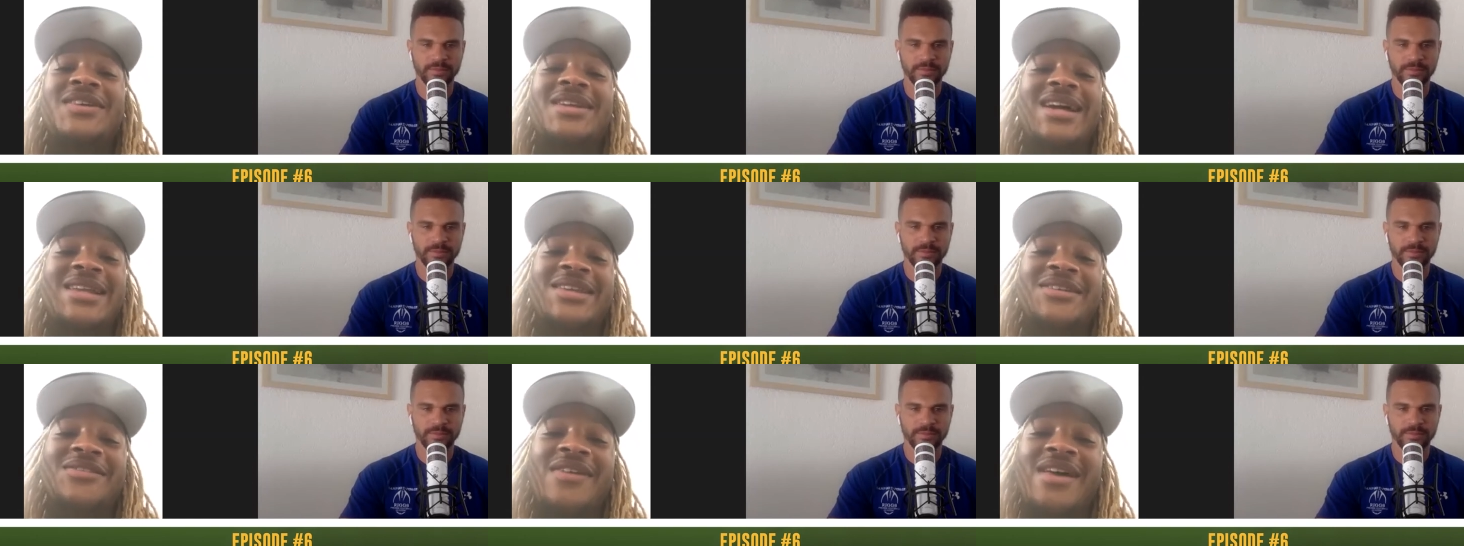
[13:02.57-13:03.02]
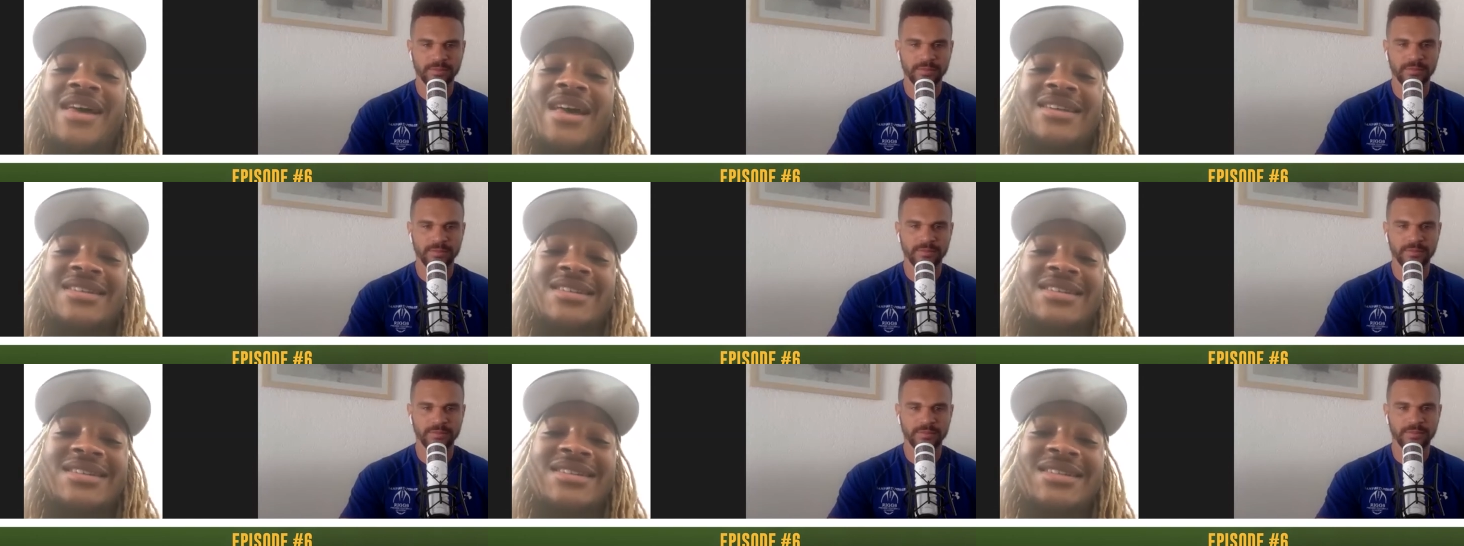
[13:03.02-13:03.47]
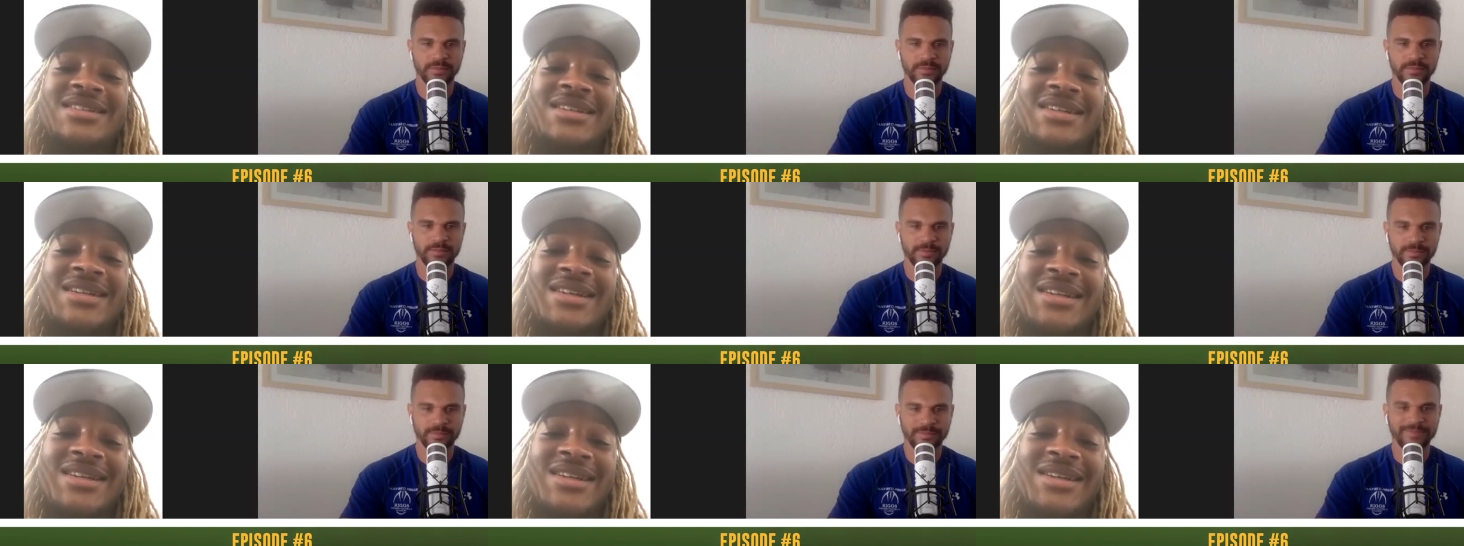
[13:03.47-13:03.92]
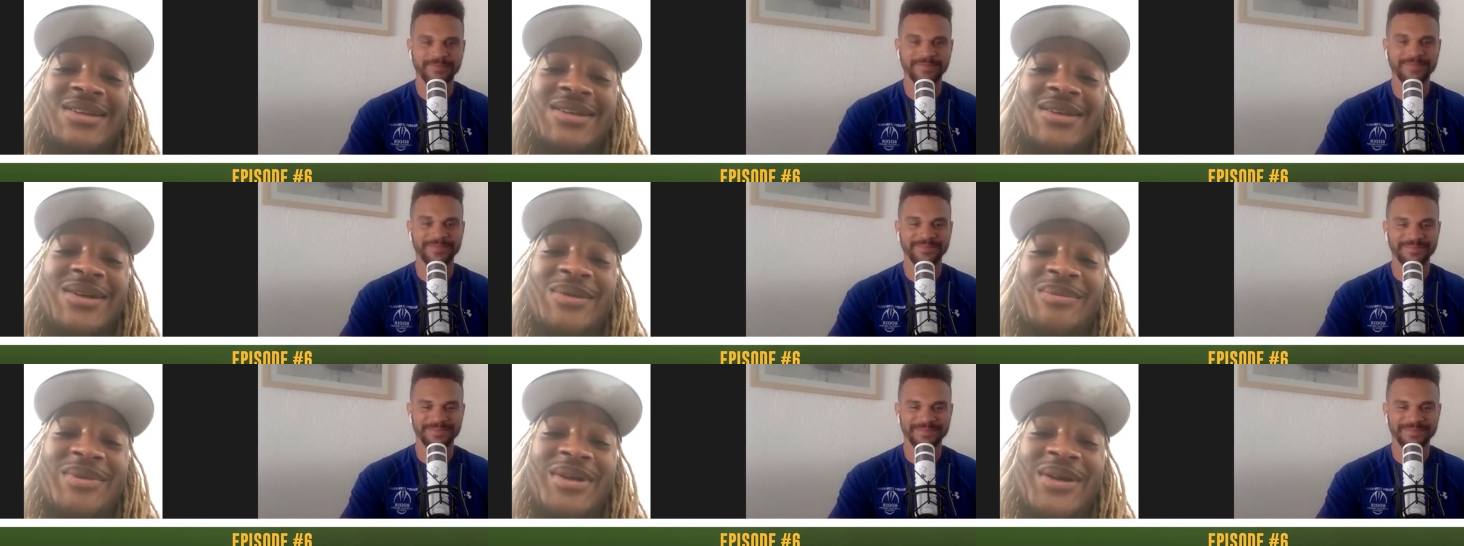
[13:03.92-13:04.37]
Speaker 1: not the fastest. You know
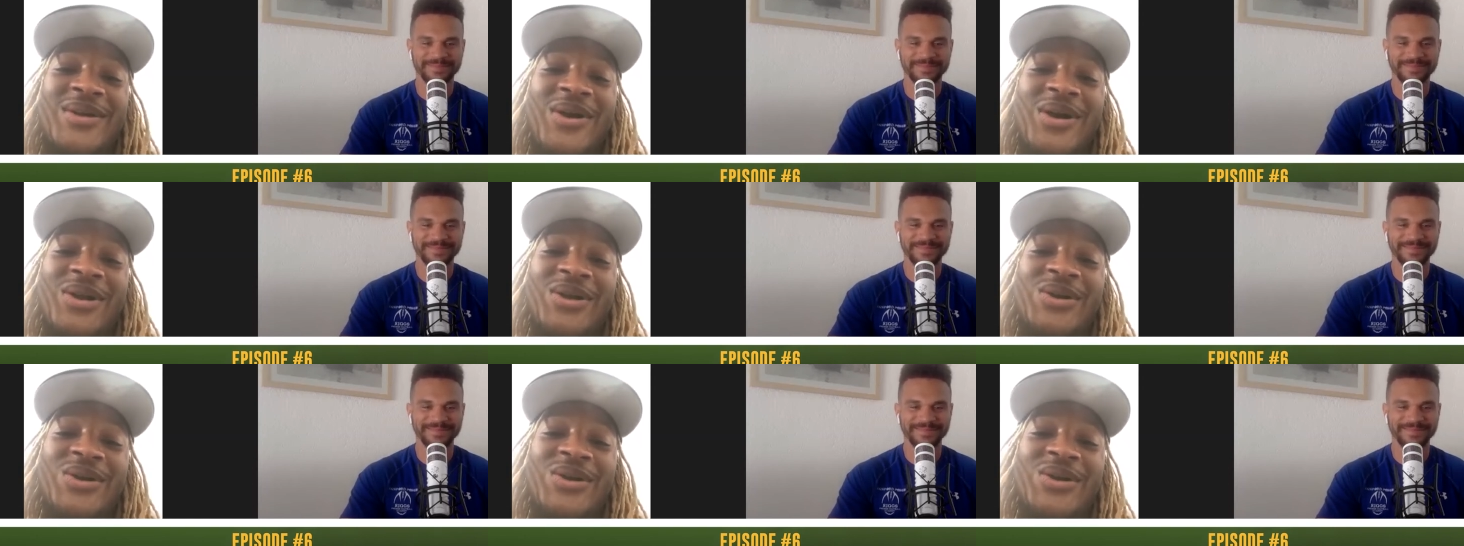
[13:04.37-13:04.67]
what I mean? All the